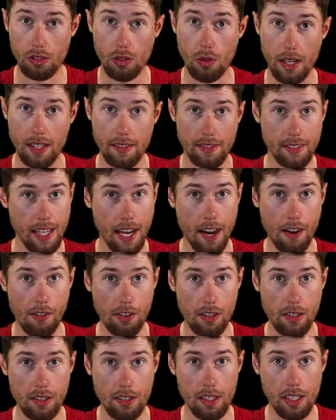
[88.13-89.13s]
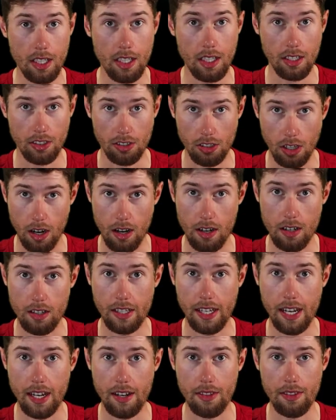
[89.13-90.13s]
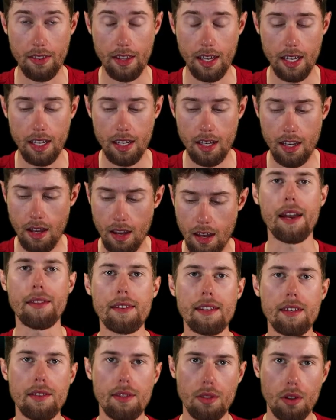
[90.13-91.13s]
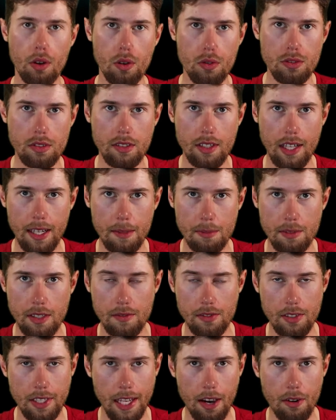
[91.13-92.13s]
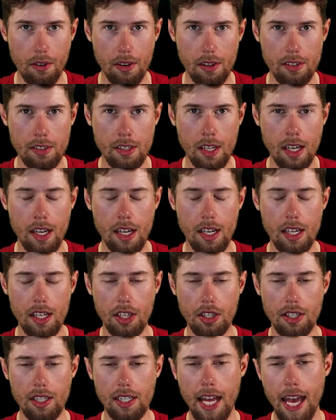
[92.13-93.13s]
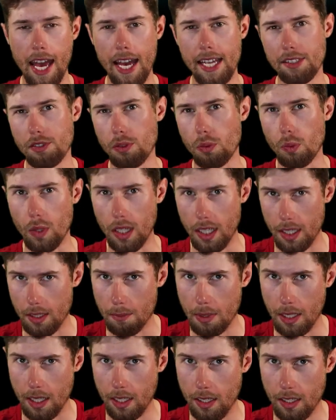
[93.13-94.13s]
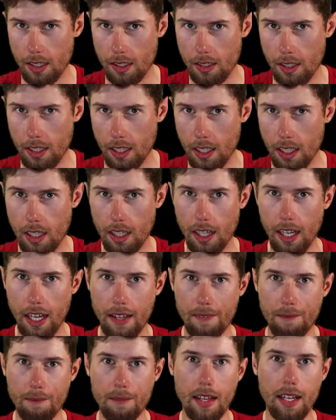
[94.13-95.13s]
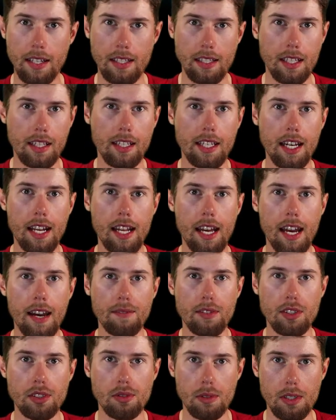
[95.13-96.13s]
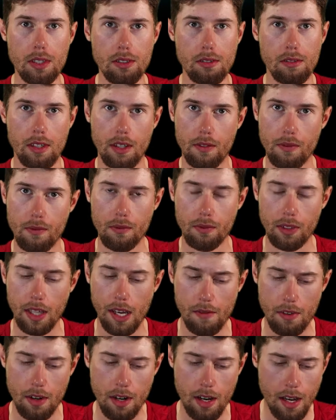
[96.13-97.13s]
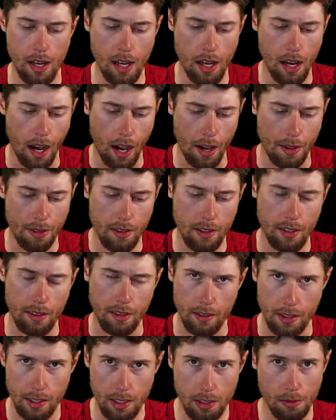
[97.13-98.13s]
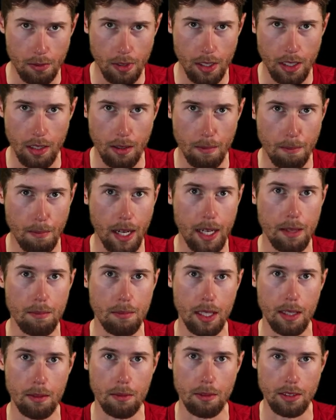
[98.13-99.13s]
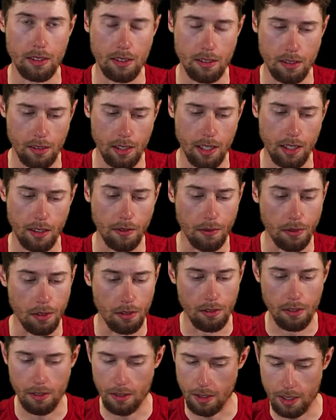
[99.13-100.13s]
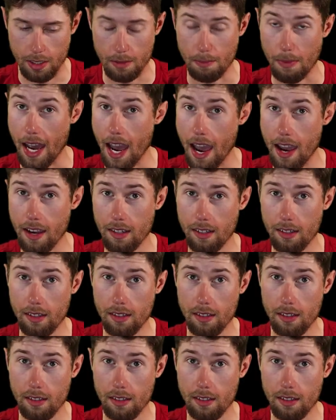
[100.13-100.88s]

quite sour, tart kind of thing. I think those types of sours, you can handle one beer and then you kind of have to switch to a different flavor. I think this one, you might be able to slug a few of these back.